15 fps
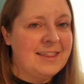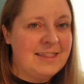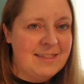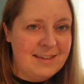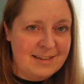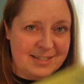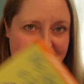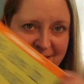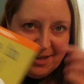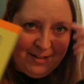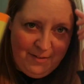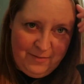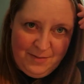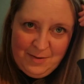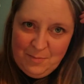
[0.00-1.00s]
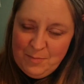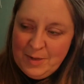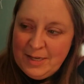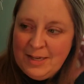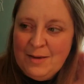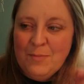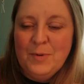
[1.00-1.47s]
This Elephant and
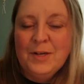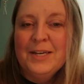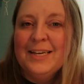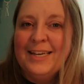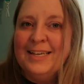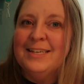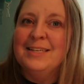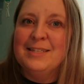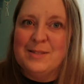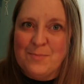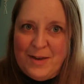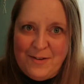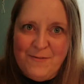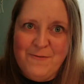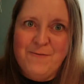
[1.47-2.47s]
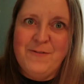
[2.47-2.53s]
Piggy book is my